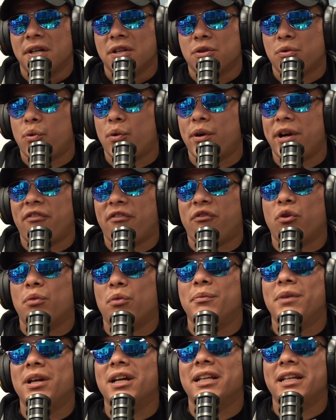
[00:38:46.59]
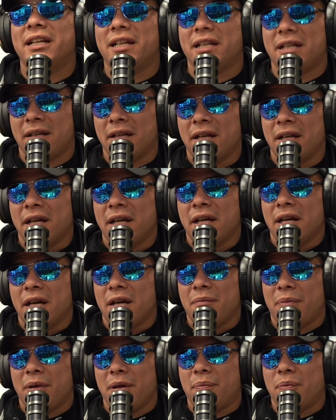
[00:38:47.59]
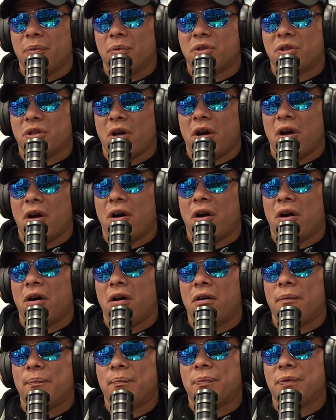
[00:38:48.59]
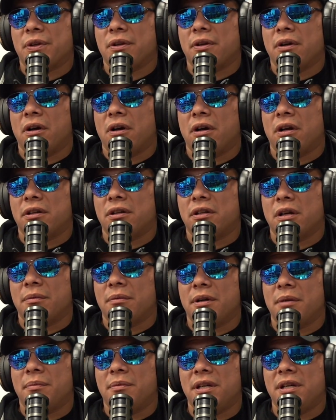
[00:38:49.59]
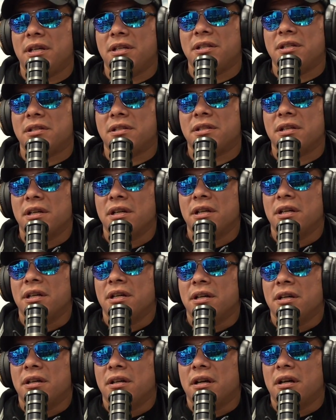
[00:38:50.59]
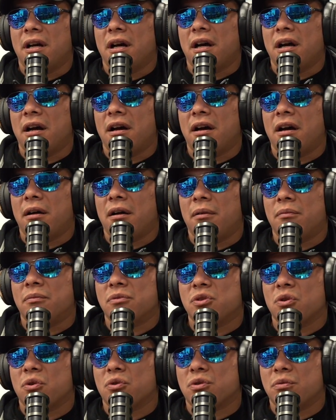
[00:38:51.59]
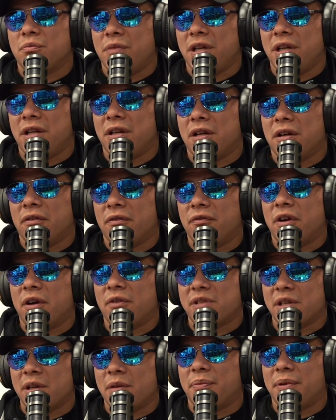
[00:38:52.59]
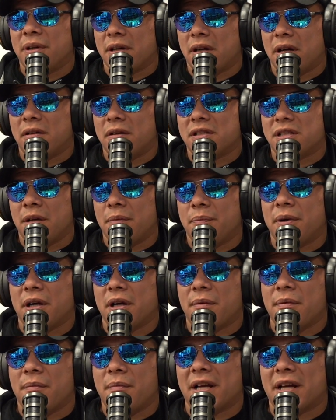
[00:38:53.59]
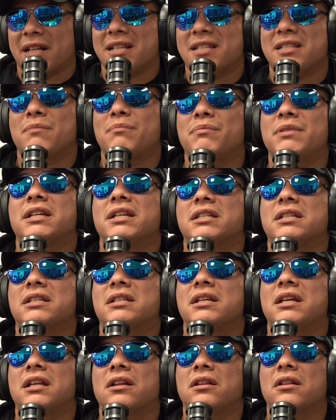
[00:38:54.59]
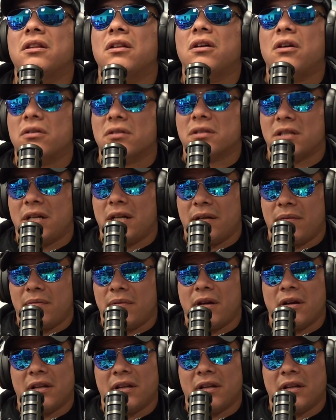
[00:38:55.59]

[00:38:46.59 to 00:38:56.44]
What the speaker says: 24 million people saw on WWE's social media of CM Punk coming back. That's the biggest in a long time.